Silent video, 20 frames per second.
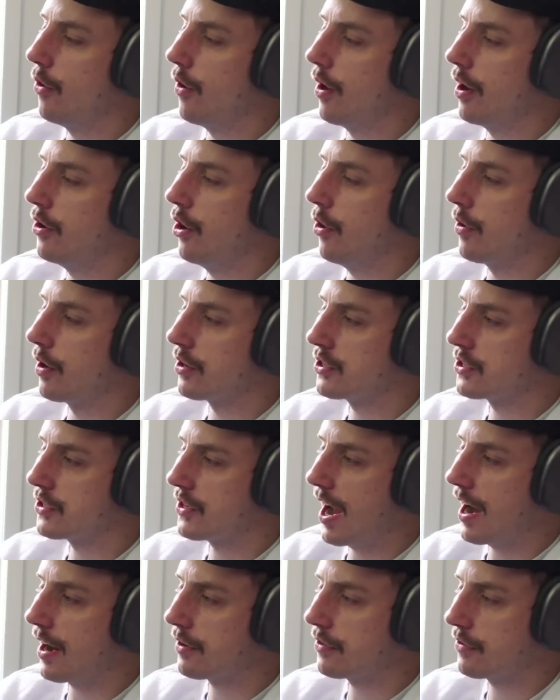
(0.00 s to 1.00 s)

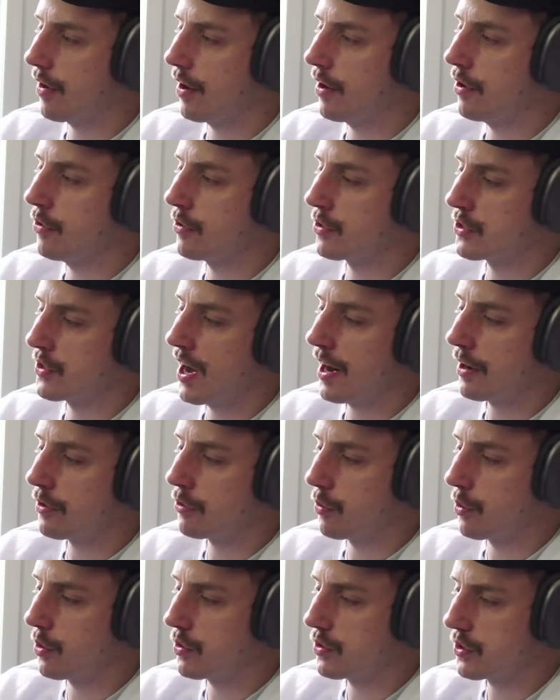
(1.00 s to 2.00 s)
I know
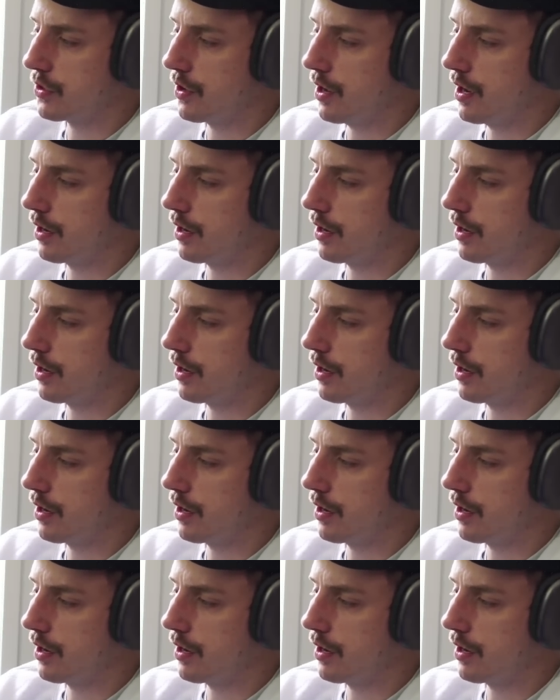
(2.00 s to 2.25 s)
exactly what you're saying.